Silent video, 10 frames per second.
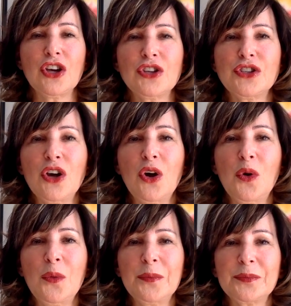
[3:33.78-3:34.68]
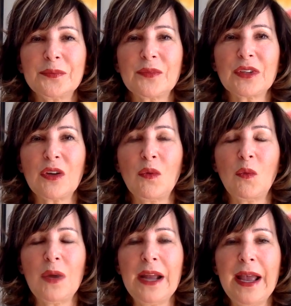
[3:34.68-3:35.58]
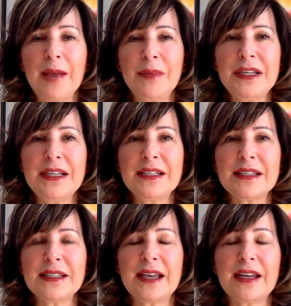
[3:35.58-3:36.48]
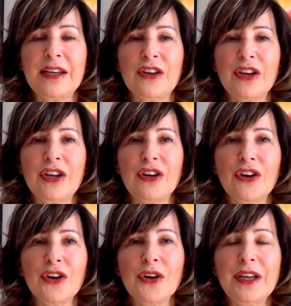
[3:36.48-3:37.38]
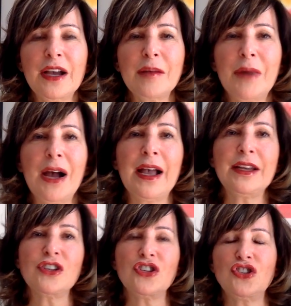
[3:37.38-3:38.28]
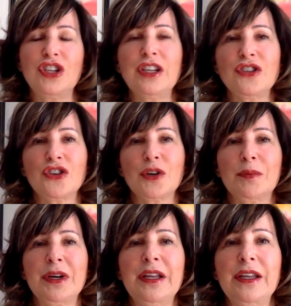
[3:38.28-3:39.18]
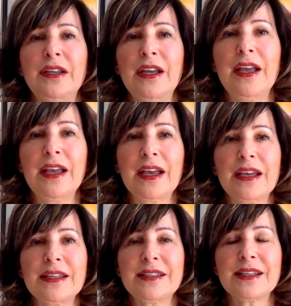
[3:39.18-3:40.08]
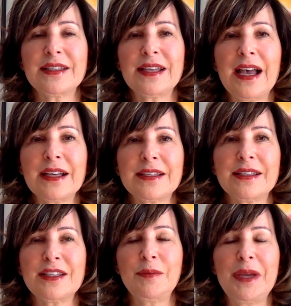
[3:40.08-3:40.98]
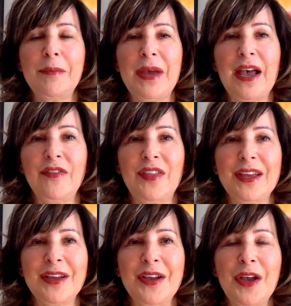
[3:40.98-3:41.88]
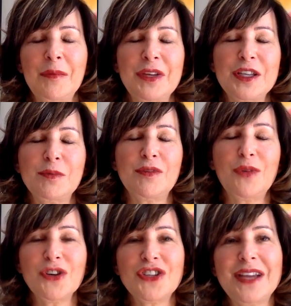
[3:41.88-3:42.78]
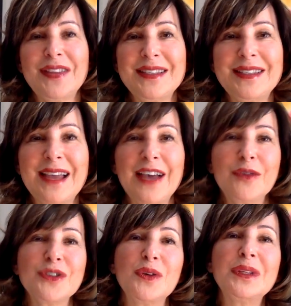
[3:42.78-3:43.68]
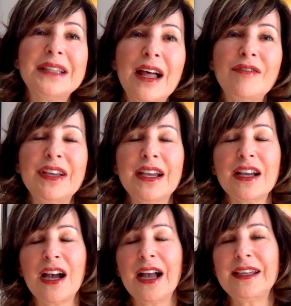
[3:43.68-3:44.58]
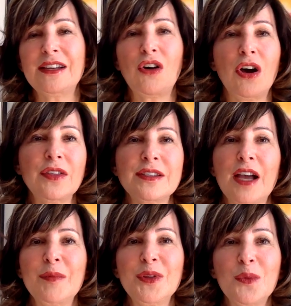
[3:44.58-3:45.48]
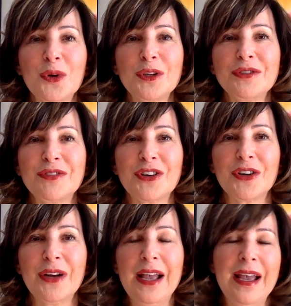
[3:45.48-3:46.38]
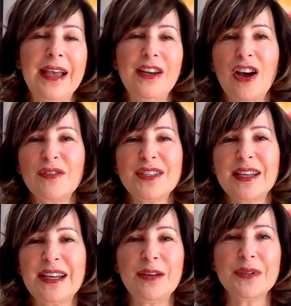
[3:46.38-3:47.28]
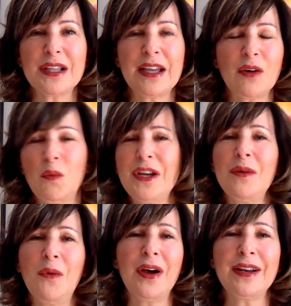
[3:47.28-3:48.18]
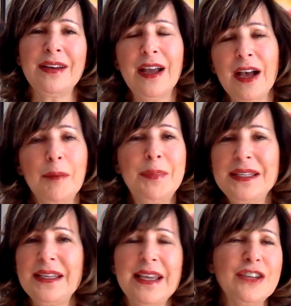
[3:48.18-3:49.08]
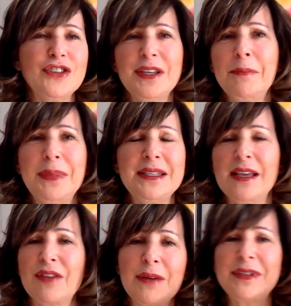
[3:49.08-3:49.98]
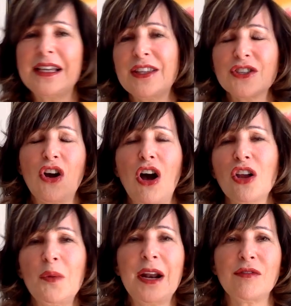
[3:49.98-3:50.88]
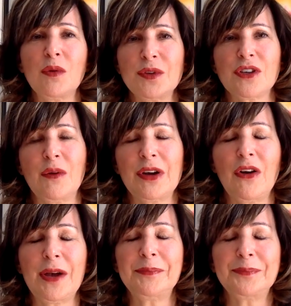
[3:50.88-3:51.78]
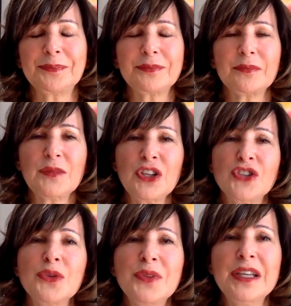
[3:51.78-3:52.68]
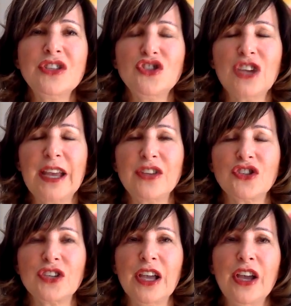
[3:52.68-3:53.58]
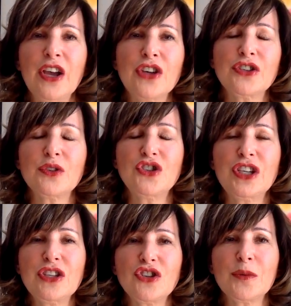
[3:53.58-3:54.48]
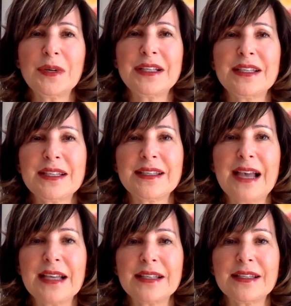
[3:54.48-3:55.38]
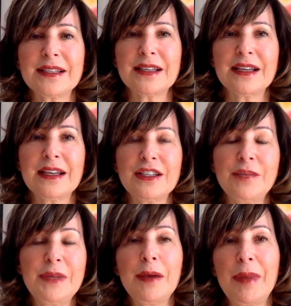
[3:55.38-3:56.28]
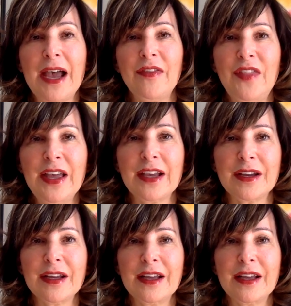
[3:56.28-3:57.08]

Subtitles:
So what happened is that in her young mind, she interpreted success to be a bad thing. Because before she had this dad who was so loving and kind and all the time in the world for her, and all of a sudden he was like, what do you want? I'm busy. Can't you see I'm busy? I've got to take this call, or whatever was going on. So things changed. So and she interpreted success to be a bad thing.